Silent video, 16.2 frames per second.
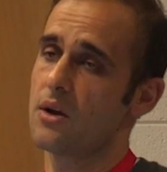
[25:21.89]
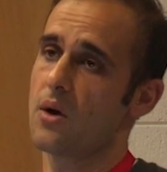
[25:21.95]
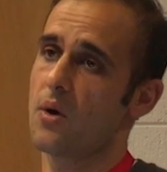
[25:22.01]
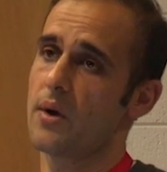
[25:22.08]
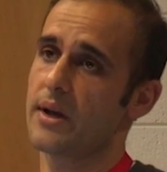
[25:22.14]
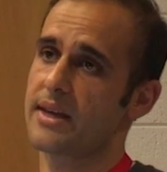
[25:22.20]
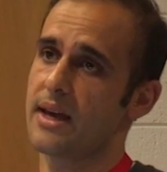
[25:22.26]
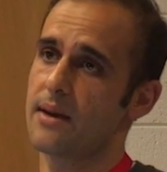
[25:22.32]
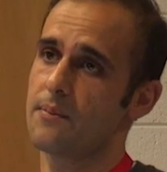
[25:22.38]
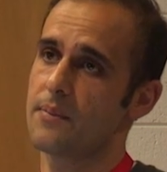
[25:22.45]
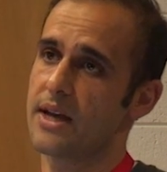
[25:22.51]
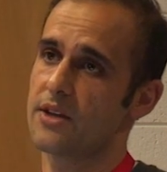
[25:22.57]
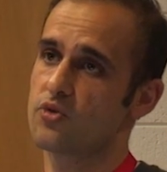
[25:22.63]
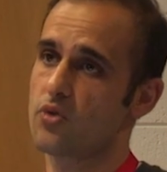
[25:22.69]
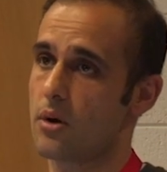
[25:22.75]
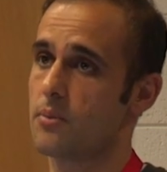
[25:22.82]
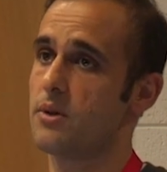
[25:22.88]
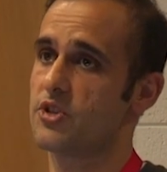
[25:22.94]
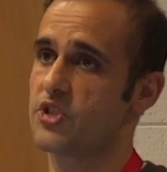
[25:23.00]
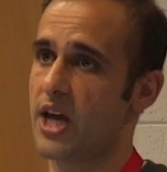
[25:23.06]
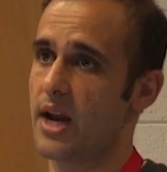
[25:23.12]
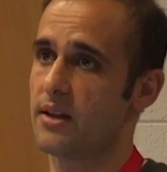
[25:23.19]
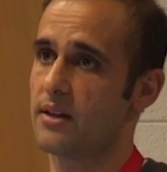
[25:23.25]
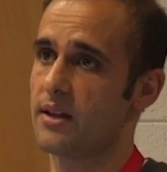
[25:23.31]
or it can be a durable
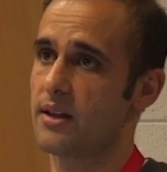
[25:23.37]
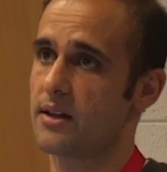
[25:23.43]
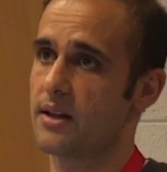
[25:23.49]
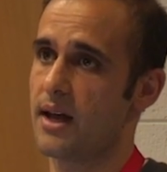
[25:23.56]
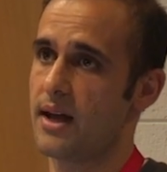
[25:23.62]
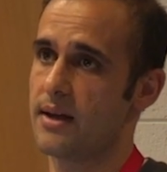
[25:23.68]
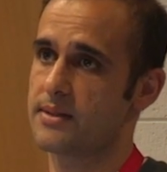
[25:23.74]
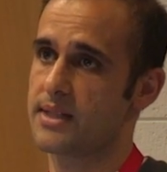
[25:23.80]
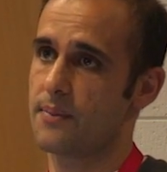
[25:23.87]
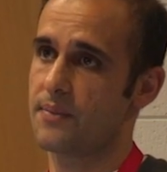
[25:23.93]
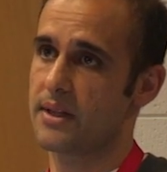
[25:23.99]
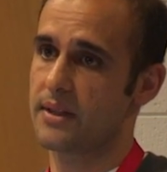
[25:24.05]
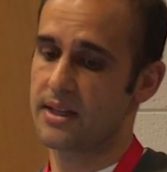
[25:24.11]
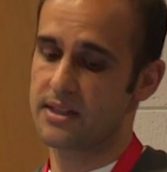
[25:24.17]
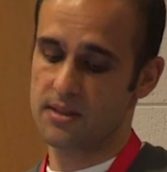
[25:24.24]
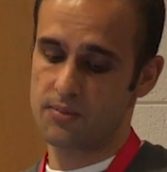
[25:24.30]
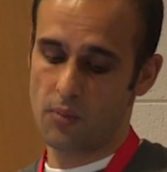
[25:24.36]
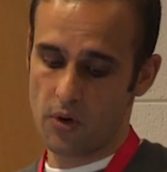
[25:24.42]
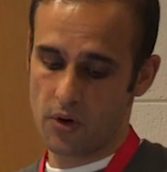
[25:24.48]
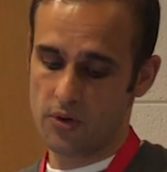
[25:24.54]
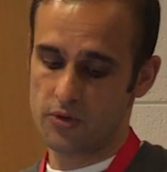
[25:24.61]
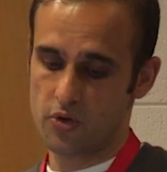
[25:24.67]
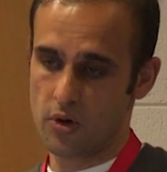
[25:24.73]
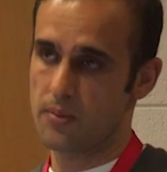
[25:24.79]
channel, something that's
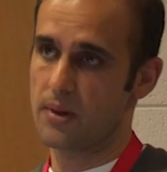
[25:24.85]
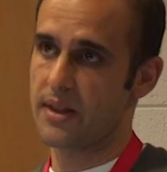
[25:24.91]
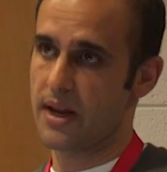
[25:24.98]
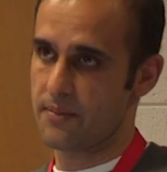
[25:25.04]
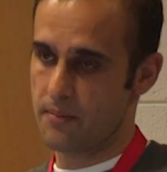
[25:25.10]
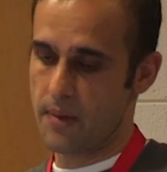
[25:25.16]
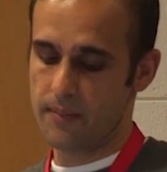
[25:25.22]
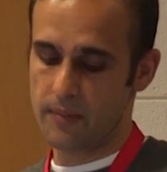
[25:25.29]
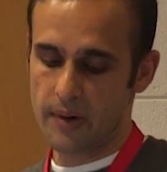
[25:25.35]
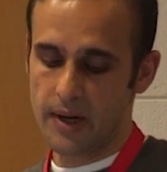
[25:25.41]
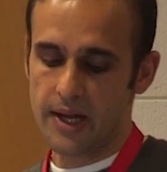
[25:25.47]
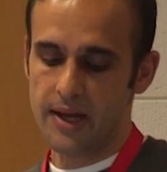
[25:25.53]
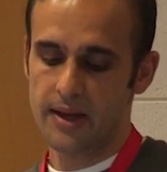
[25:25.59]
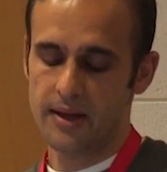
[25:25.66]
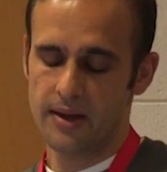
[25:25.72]
more durable than memory.